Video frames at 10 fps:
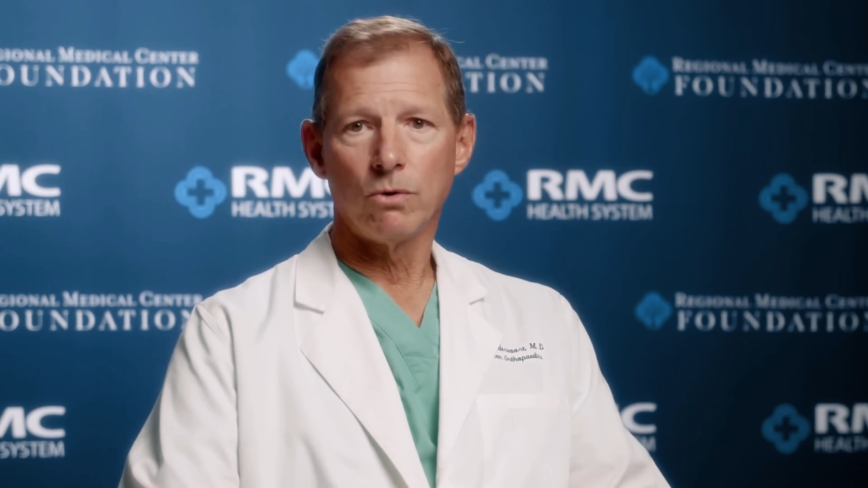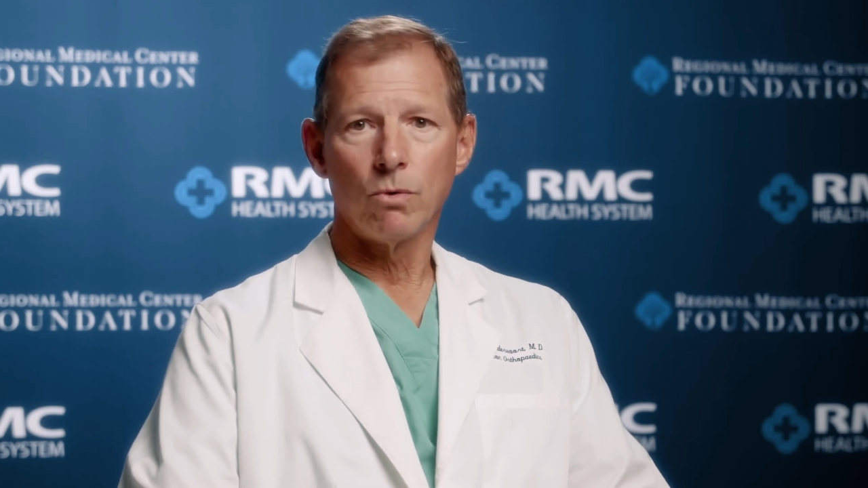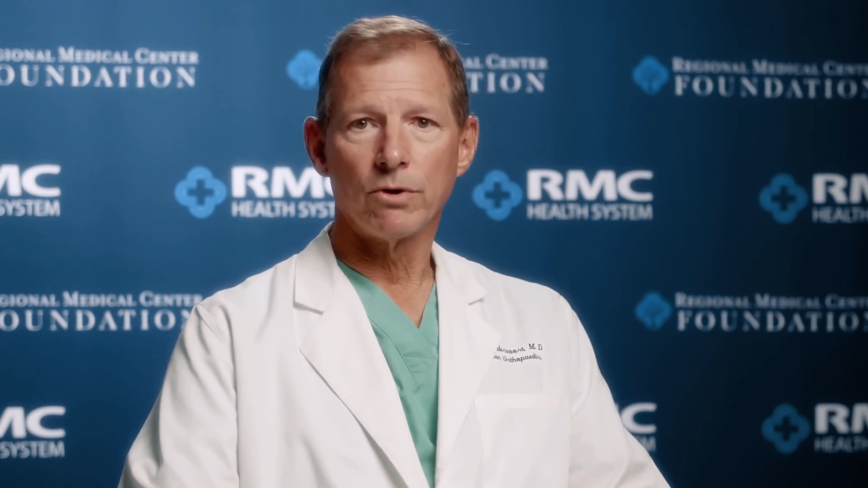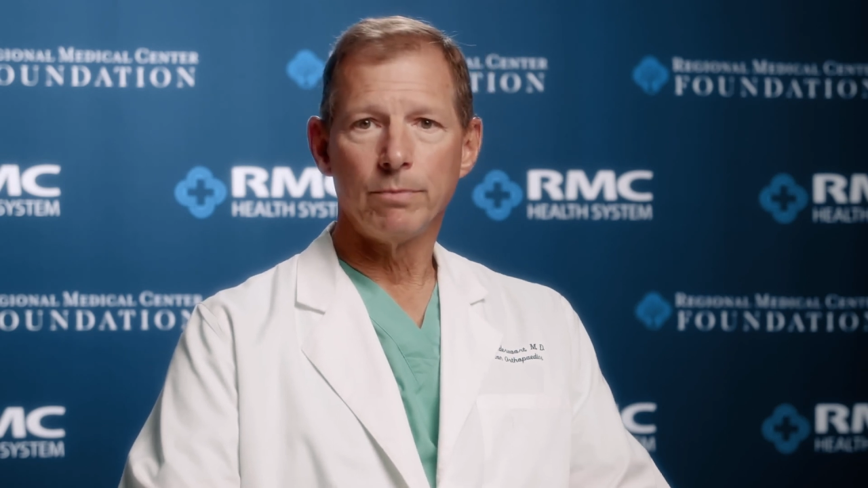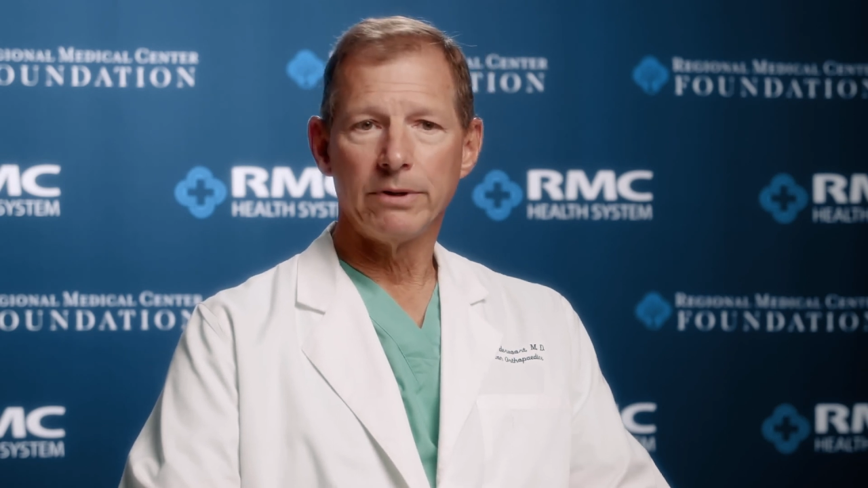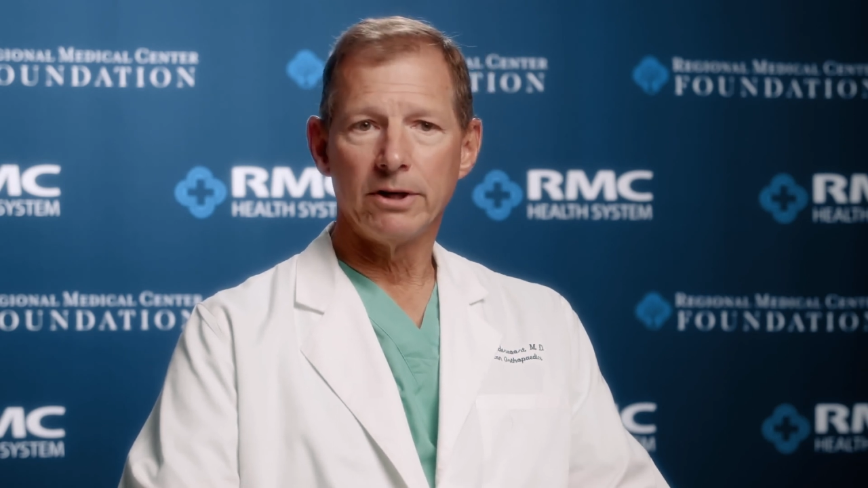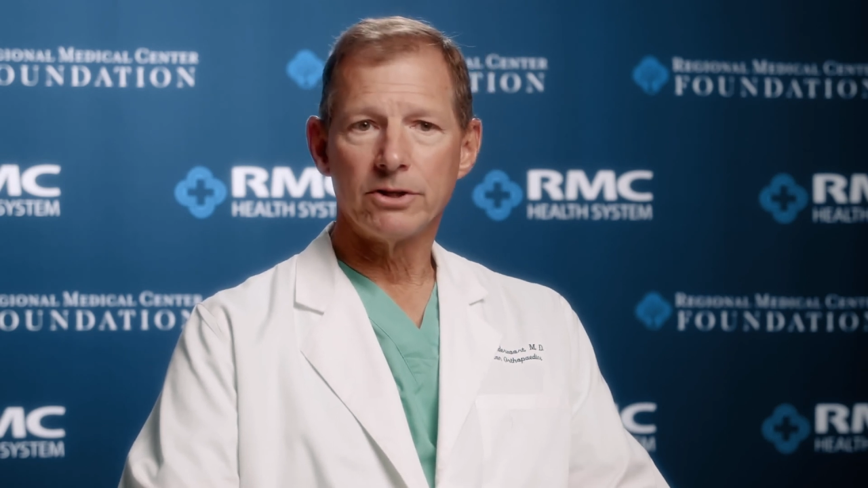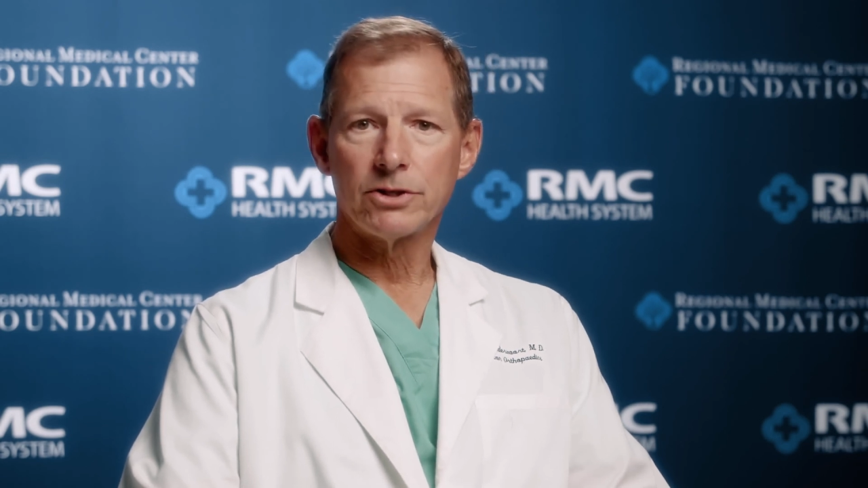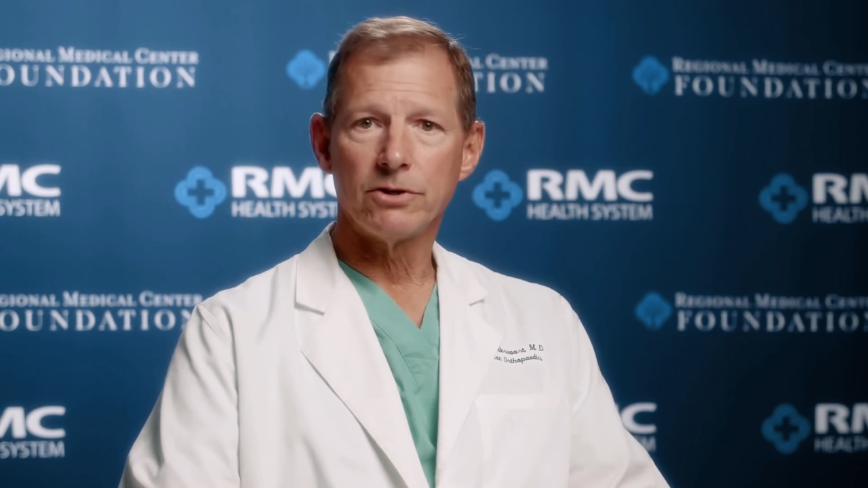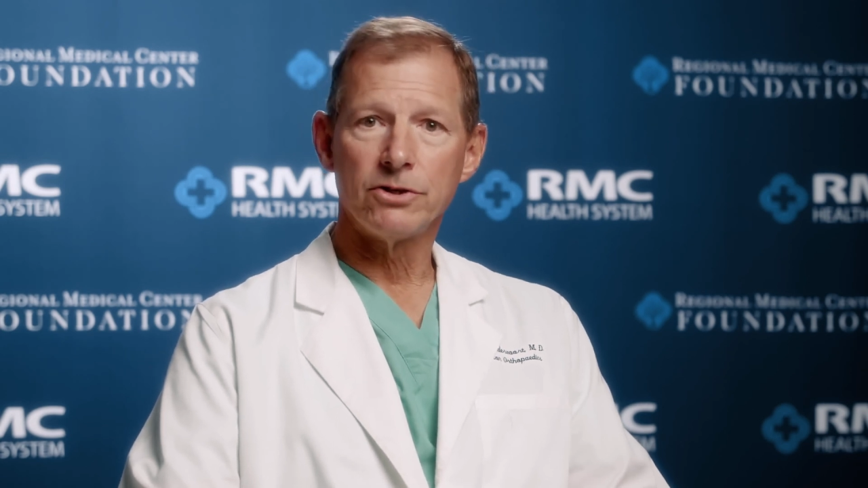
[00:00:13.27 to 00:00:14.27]
orthopedic
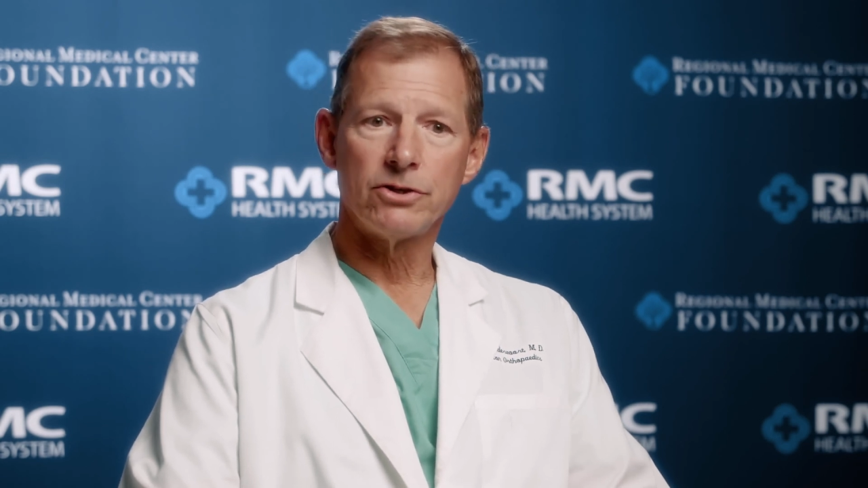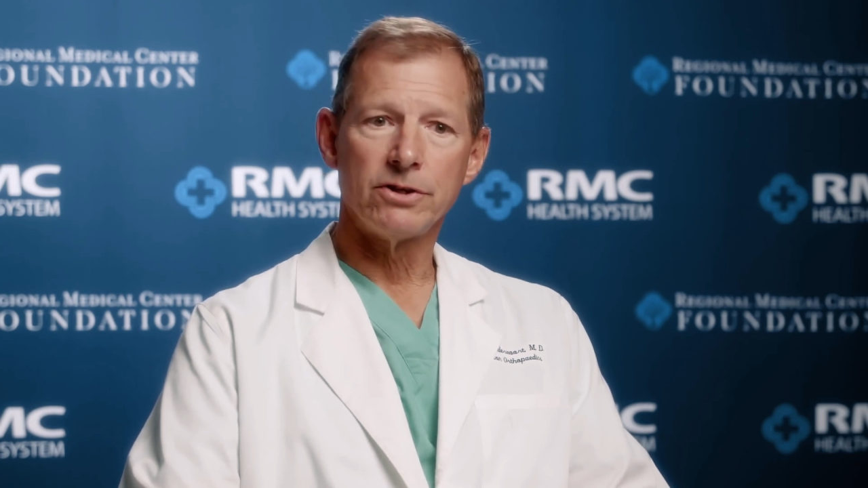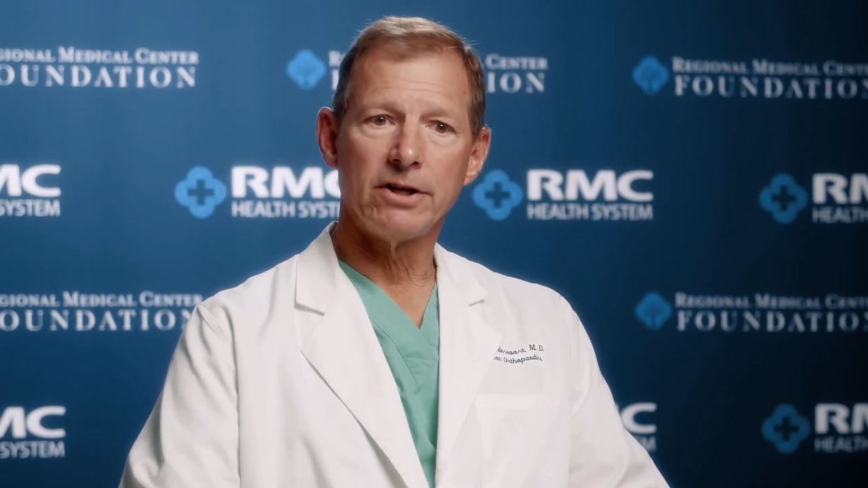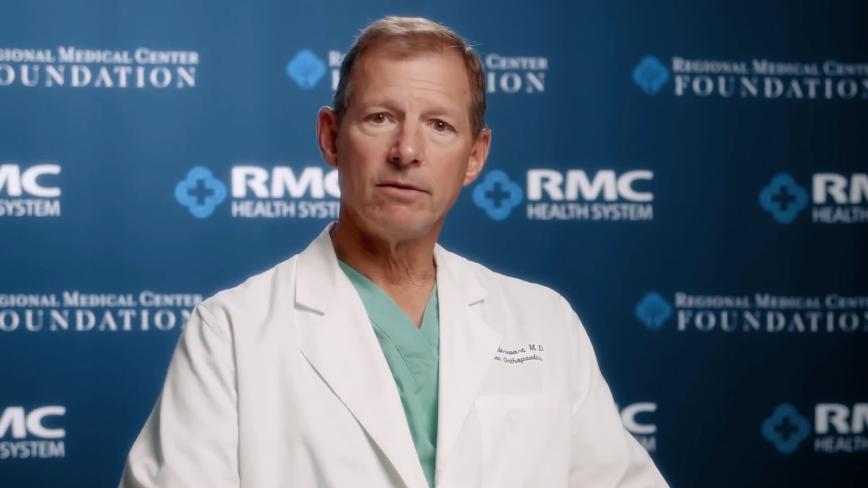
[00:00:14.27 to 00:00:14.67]
surgery.